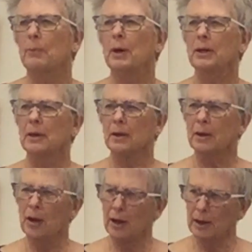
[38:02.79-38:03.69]
when
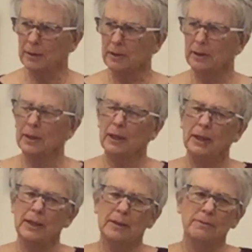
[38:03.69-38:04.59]
God
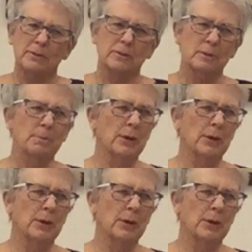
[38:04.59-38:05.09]
gives to